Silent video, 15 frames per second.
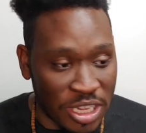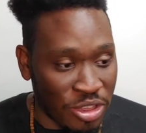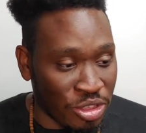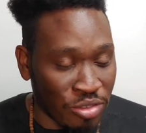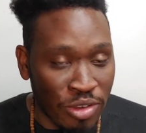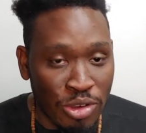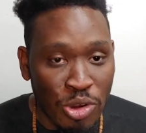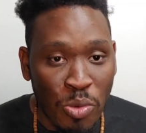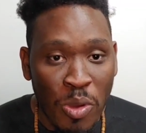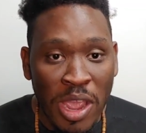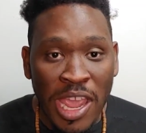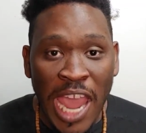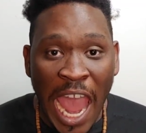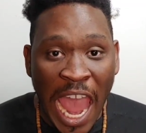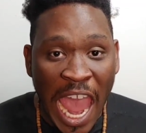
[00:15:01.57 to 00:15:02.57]
and thrown
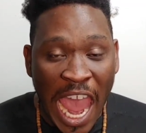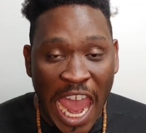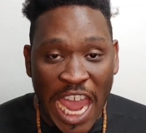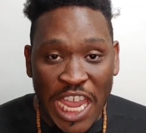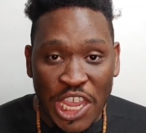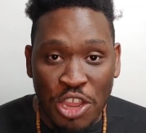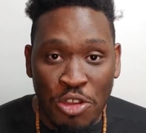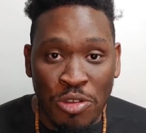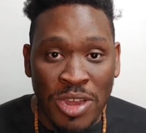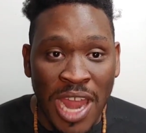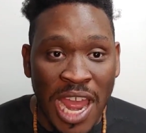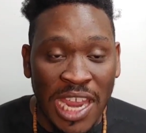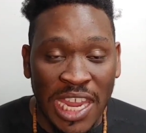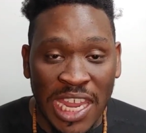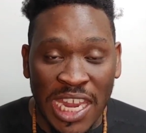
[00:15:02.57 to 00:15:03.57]
away and you're
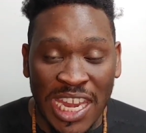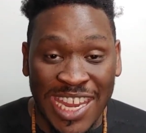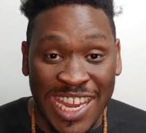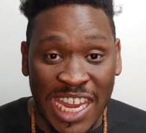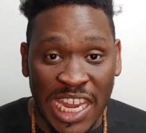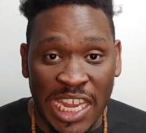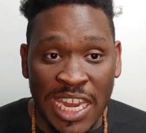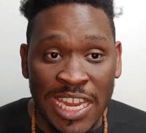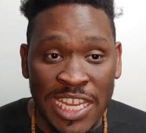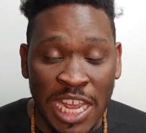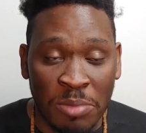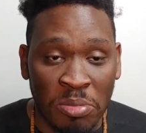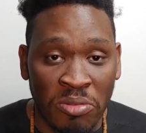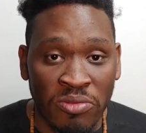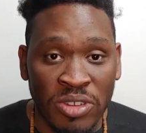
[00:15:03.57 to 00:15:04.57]
not getting any
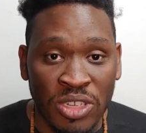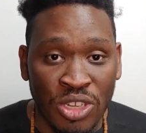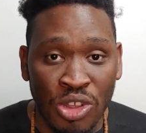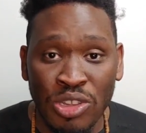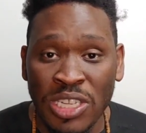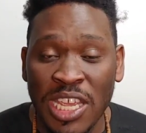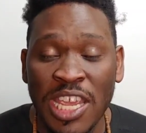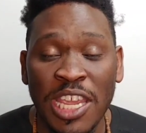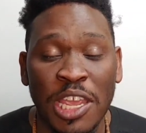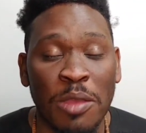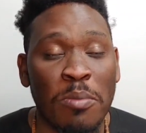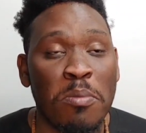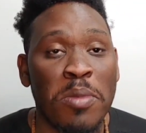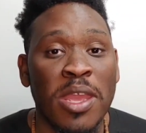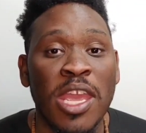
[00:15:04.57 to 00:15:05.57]
type of results, it
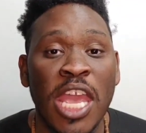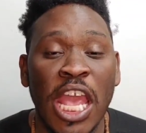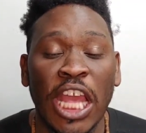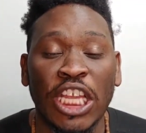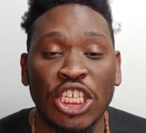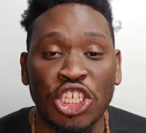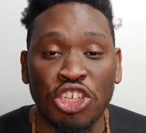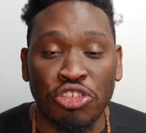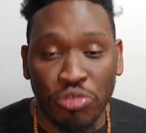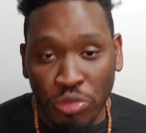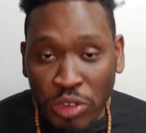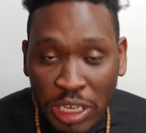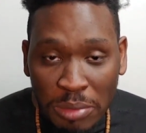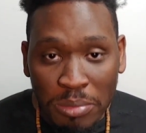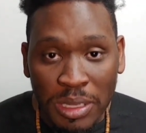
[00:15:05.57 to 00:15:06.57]
can be
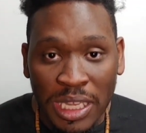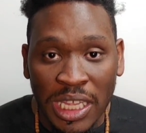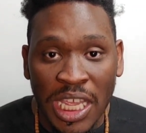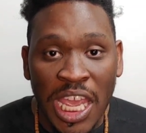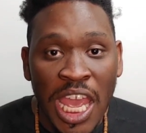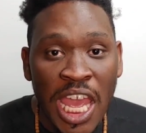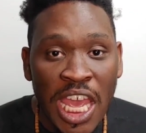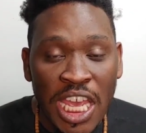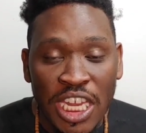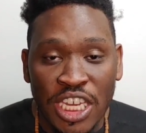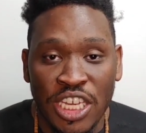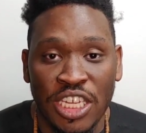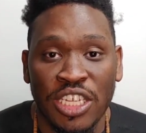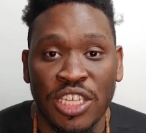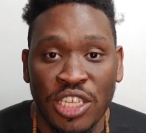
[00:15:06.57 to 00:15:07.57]
extremely
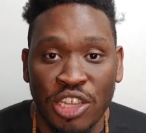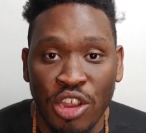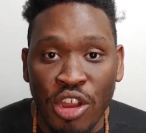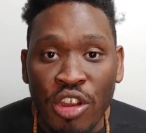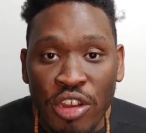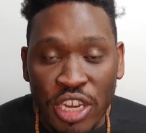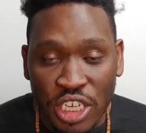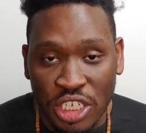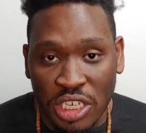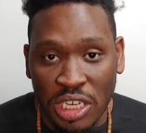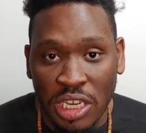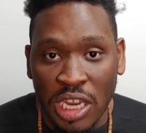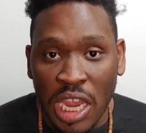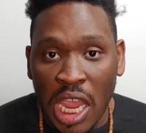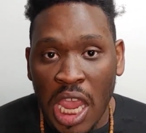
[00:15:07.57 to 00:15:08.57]

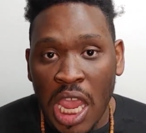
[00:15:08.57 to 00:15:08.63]
discouraging.